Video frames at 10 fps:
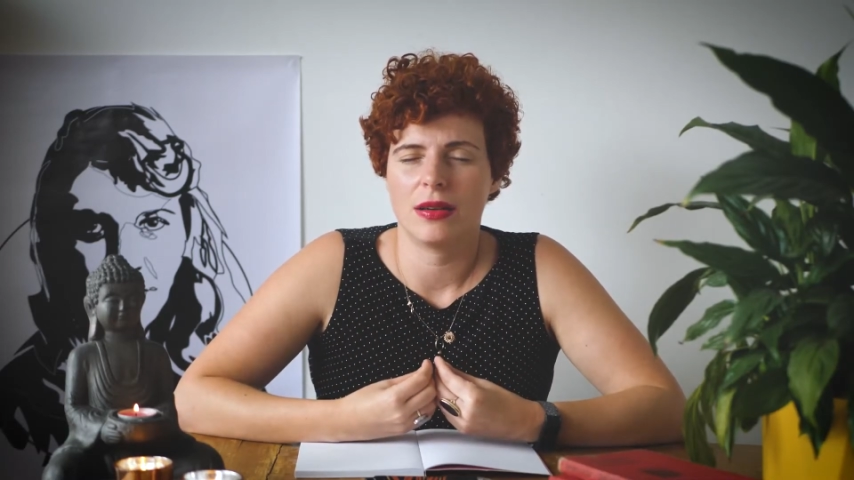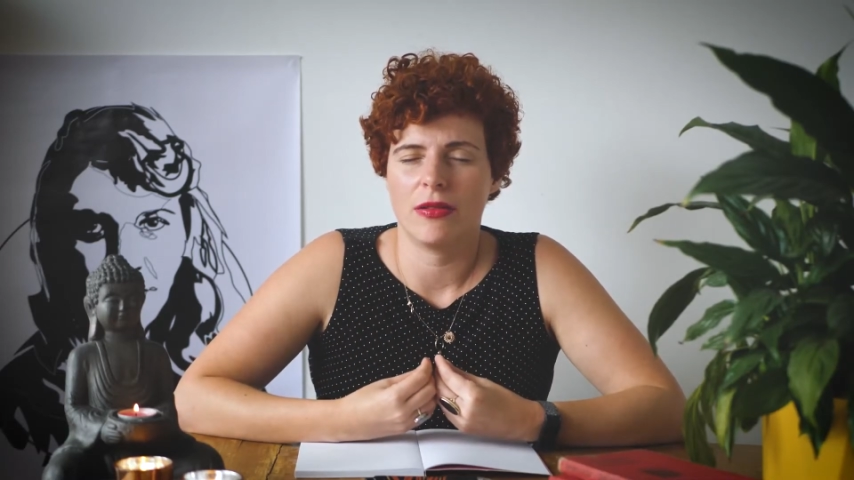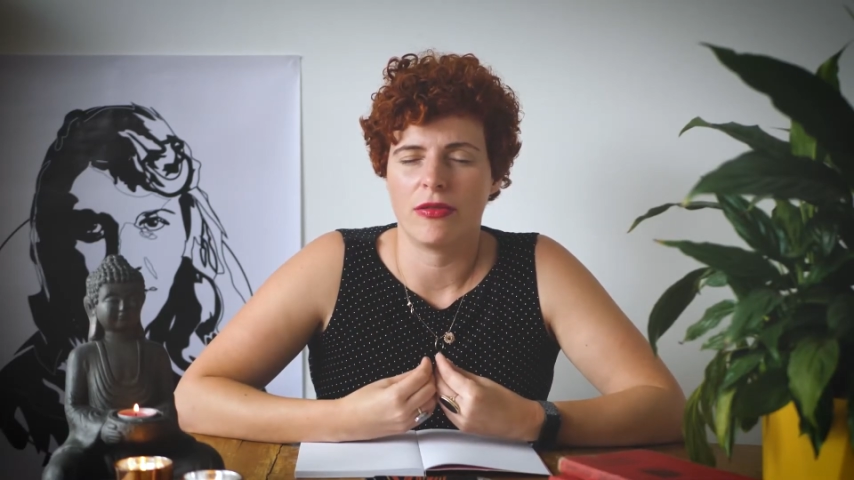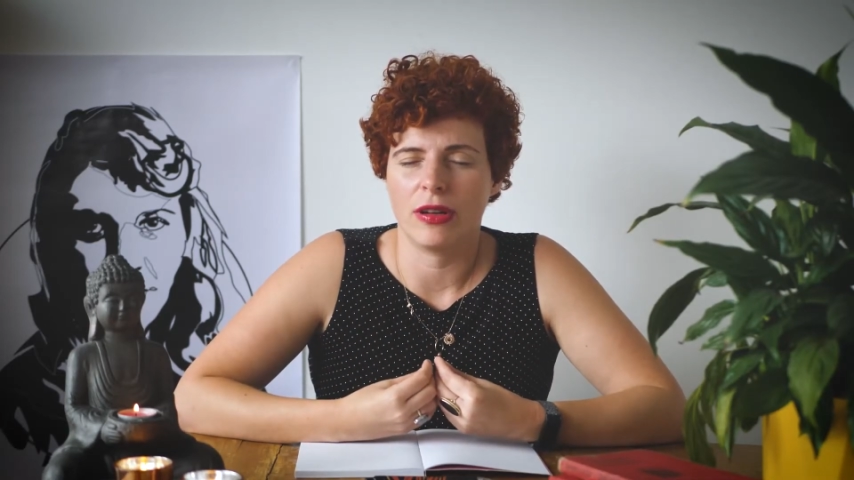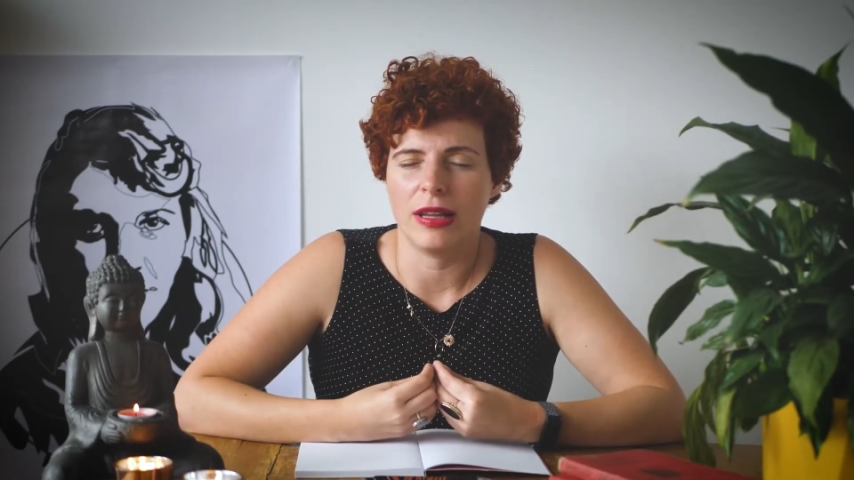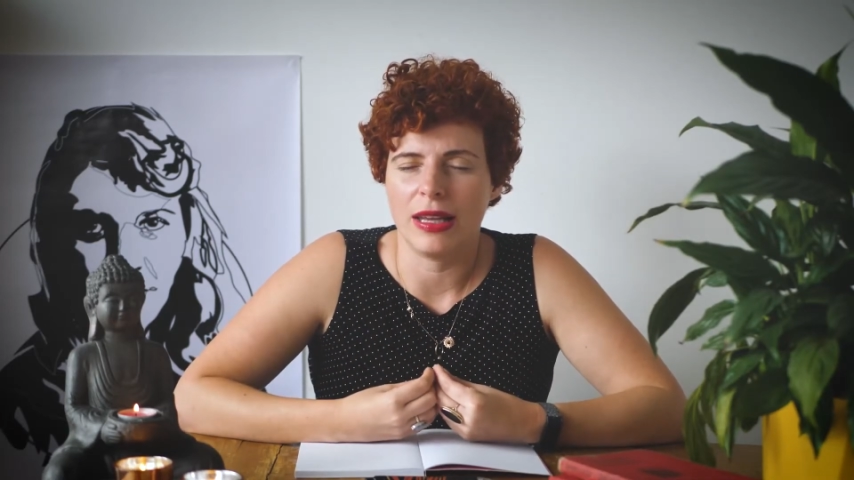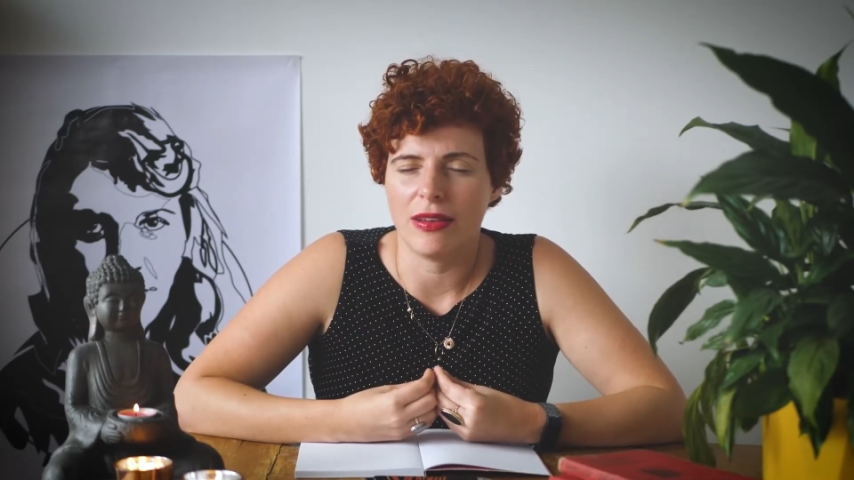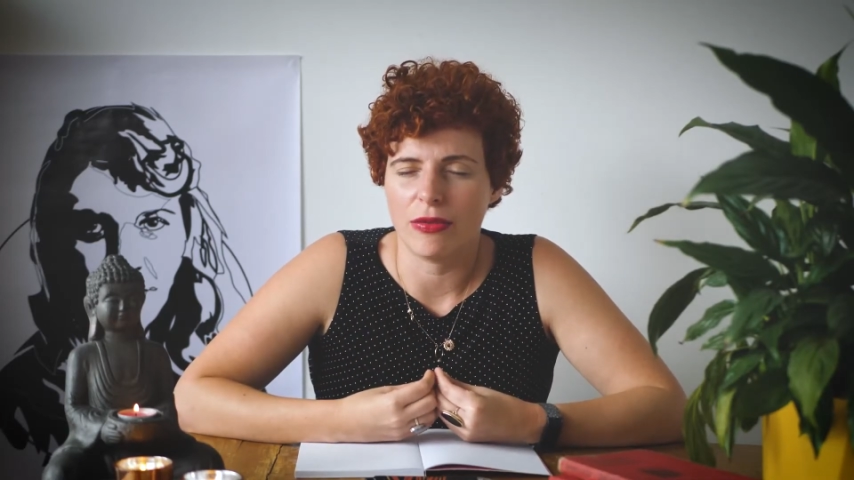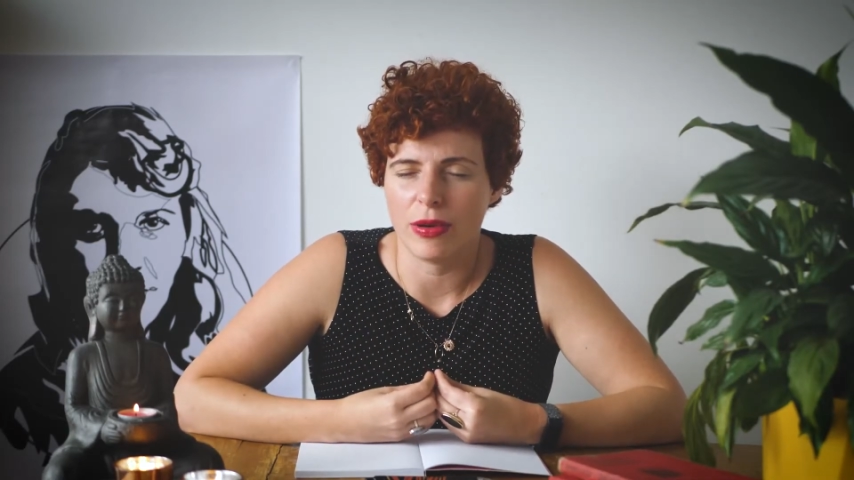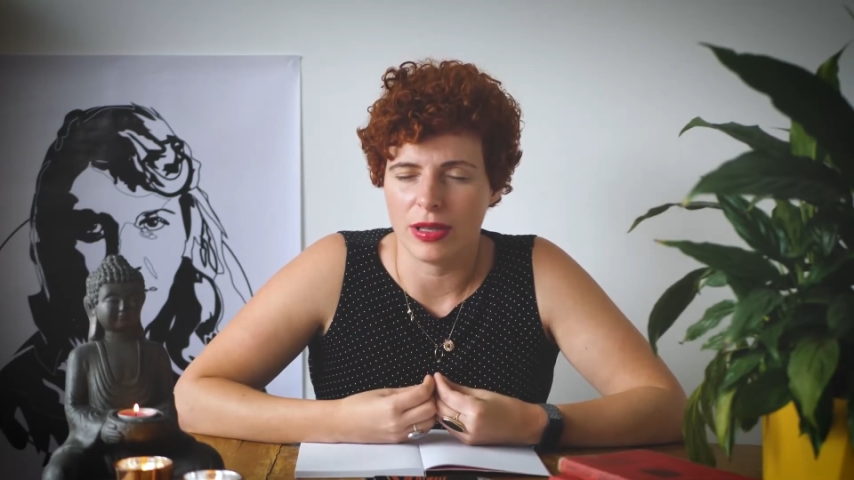of
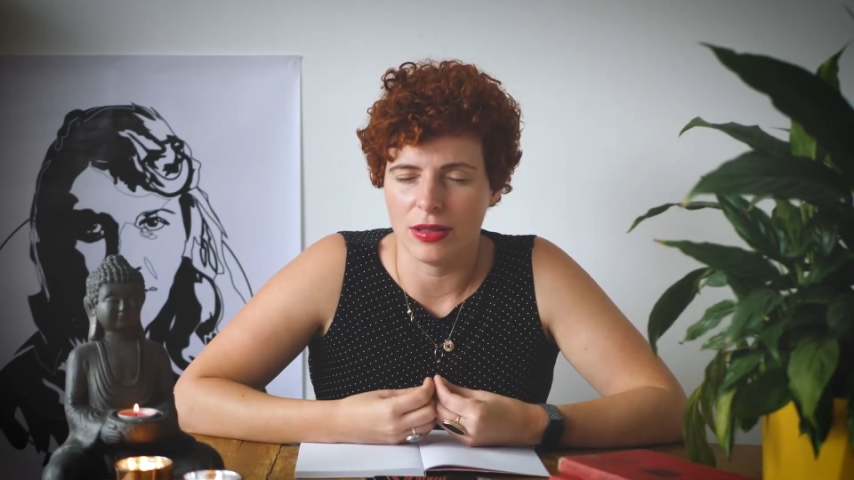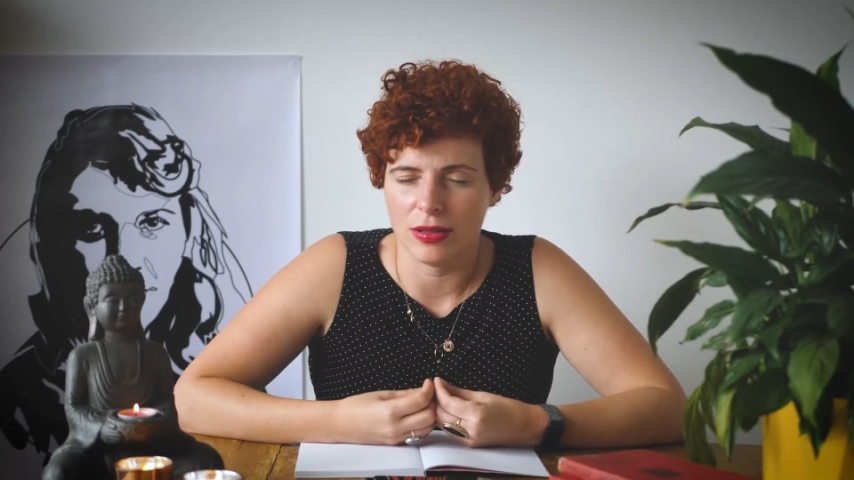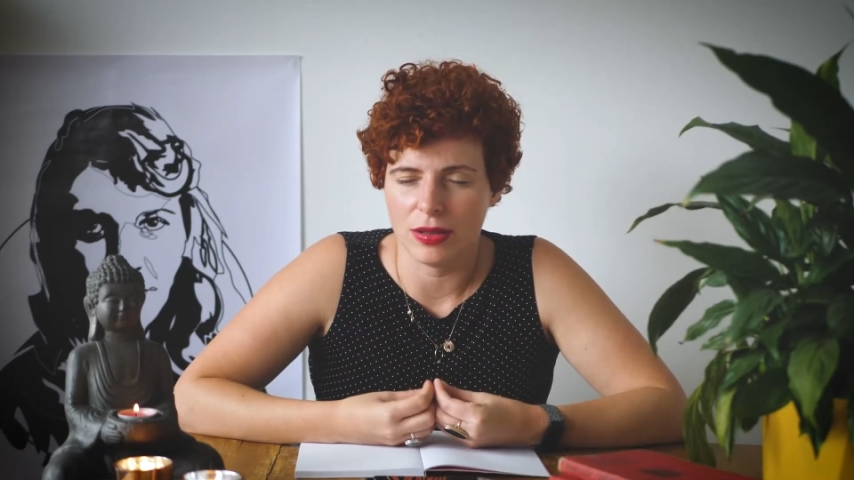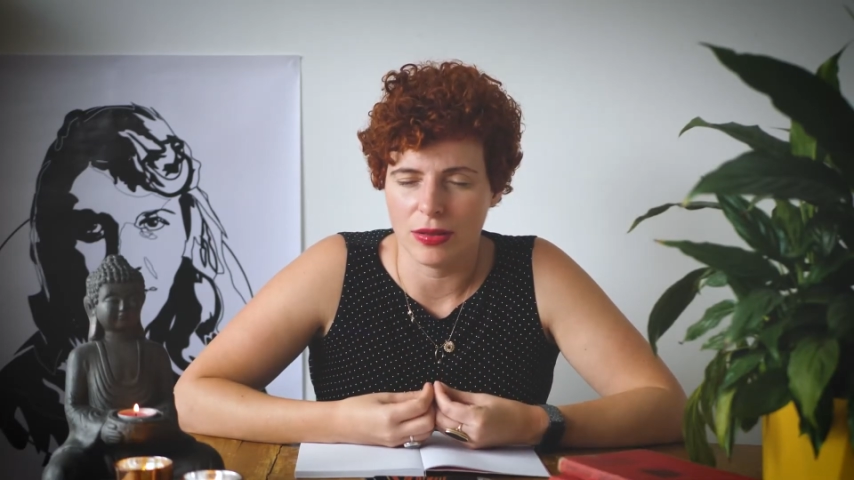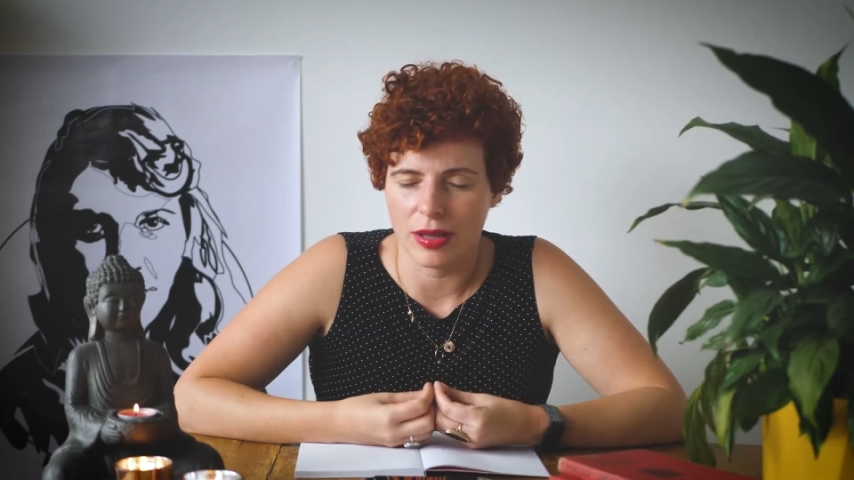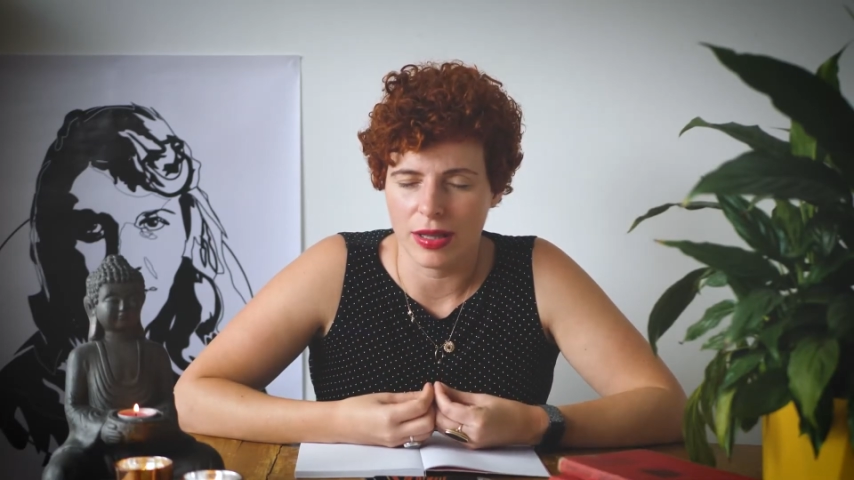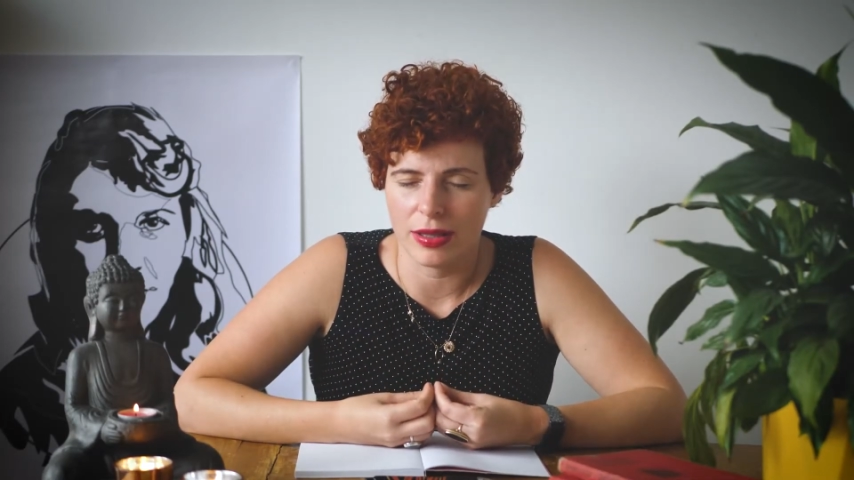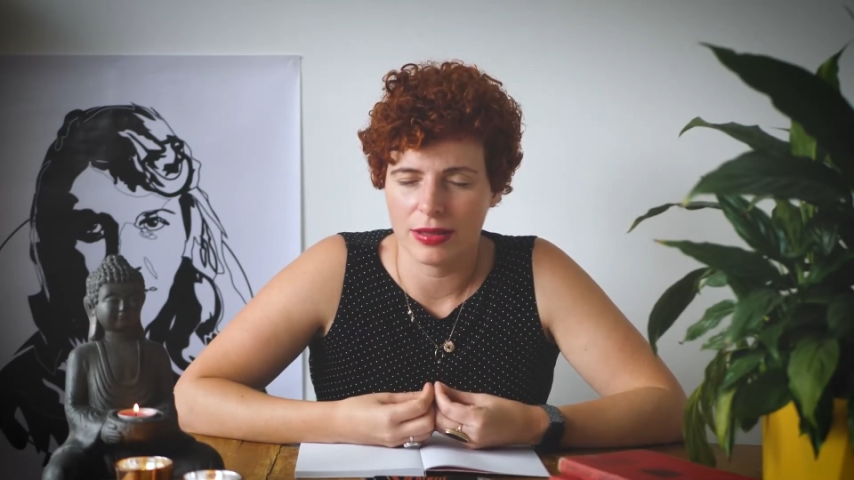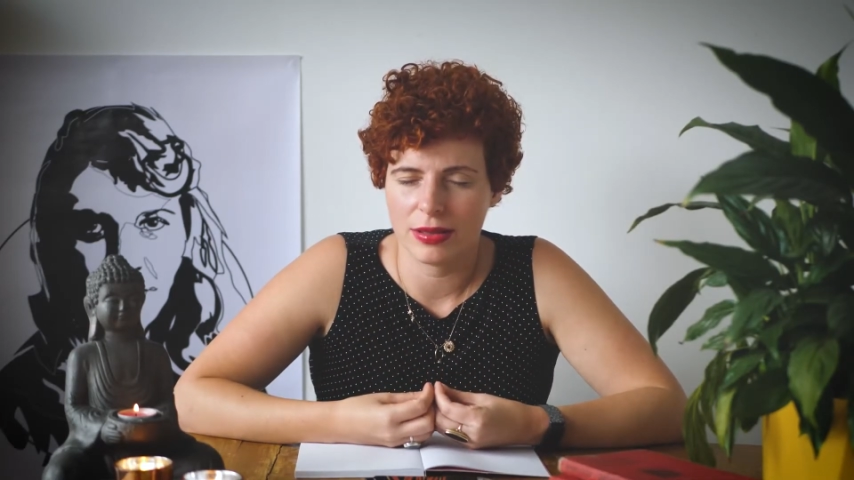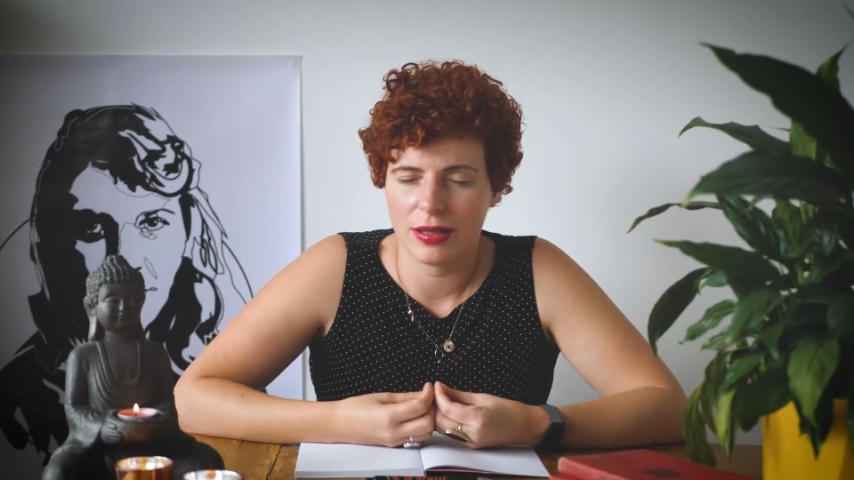relief when you do
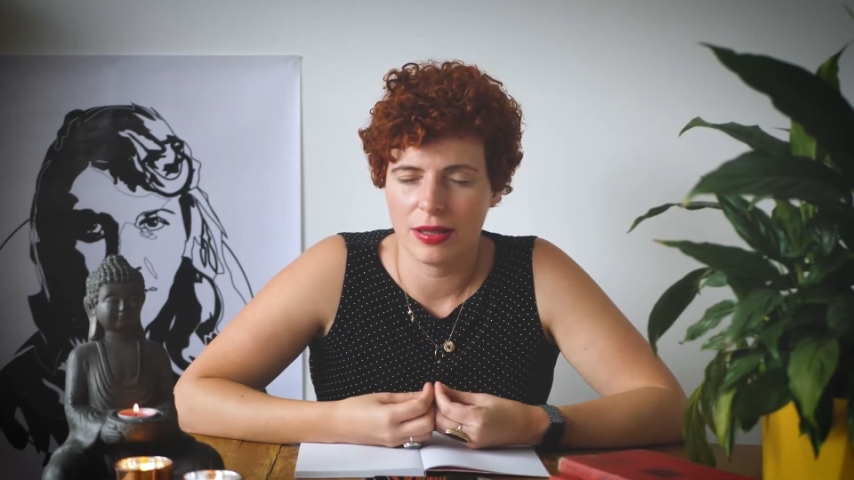this.